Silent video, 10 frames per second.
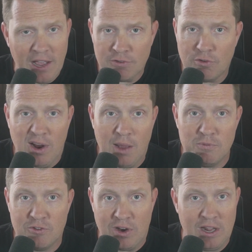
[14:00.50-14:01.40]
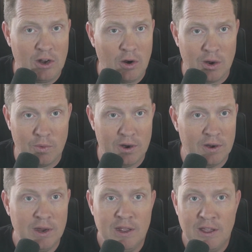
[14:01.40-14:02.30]
grab to try to get hardware
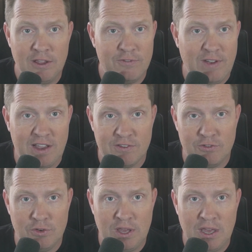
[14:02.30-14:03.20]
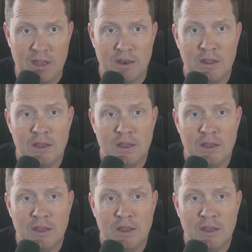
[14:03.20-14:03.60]
as fast as you can.